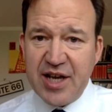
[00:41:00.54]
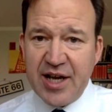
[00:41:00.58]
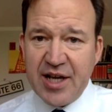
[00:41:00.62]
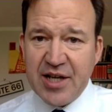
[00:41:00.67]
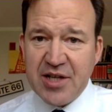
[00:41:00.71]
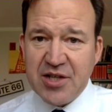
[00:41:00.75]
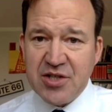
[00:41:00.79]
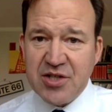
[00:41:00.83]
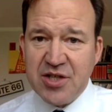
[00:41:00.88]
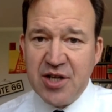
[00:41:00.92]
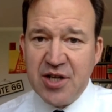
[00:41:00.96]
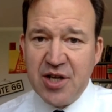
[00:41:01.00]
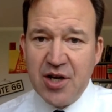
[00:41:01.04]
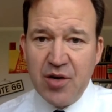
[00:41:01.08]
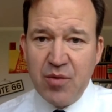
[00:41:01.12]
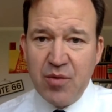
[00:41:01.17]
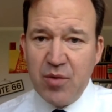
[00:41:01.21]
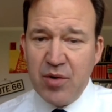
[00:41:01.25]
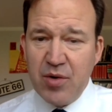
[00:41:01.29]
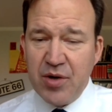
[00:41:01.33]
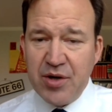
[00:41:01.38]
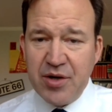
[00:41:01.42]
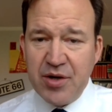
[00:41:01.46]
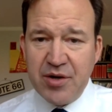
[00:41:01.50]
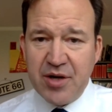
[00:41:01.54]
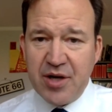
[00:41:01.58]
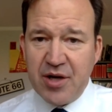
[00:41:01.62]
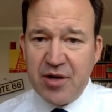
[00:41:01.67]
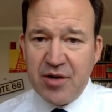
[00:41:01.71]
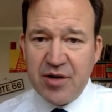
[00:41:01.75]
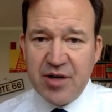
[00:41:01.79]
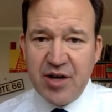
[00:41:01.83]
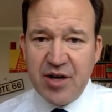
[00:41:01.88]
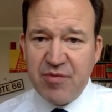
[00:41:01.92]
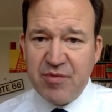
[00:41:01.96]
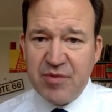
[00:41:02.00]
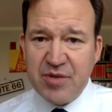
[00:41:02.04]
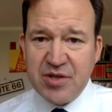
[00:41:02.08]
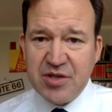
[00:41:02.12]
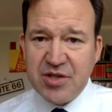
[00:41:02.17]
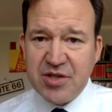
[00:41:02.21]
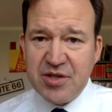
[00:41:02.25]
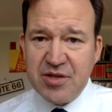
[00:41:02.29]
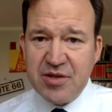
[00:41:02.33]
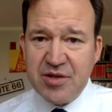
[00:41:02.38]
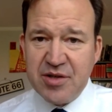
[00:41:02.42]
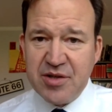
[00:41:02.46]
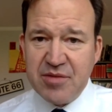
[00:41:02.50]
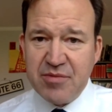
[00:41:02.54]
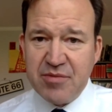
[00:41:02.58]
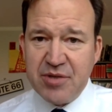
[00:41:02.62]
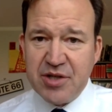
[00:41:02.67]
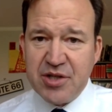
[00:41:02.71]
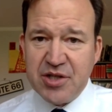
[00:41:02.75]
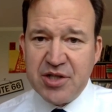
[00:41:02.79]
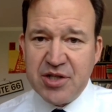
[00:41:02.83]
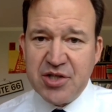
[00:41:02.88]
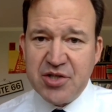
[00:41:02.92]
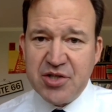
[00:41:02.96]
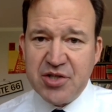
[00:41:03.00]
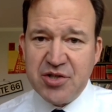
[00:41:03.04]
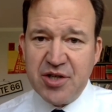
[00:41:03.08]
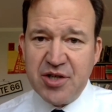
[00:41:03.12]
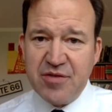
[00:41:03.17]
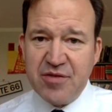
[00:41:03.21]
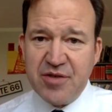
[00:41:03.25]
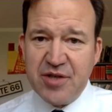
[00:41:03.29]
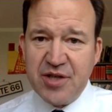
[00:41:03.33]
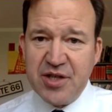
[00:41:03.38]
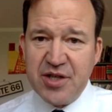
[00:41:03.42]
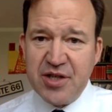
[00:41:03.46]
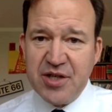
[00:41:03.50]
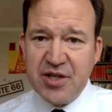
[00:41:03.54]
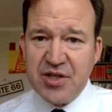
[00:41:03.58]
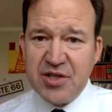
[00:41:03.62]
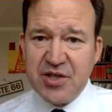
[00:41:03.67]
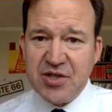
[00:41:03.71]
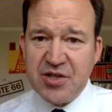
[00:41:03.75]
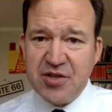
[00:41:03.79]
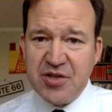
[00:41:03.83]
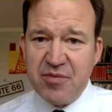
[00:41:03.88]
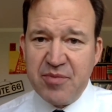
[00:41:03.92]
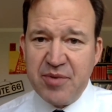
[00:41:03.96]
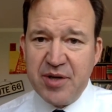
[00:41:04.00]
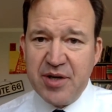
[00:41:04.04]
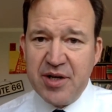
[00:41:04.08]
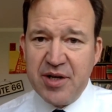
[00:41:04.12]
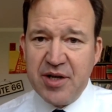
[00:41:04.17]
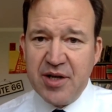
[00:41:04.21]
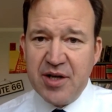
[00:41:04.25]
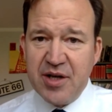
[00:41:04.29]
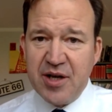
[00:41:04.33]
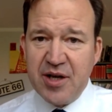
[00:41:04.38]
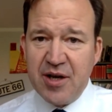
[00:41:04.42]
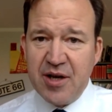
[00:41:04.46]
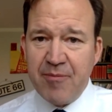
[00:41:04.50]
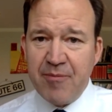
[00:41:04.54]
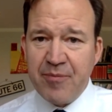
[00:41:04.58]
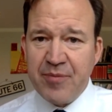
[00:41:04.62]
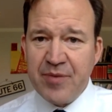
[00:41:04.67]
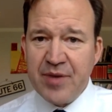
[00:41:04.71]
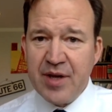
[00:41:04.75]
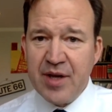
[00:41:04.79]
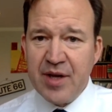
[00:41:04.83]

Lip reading: And, you know, governments in British history over the years have been in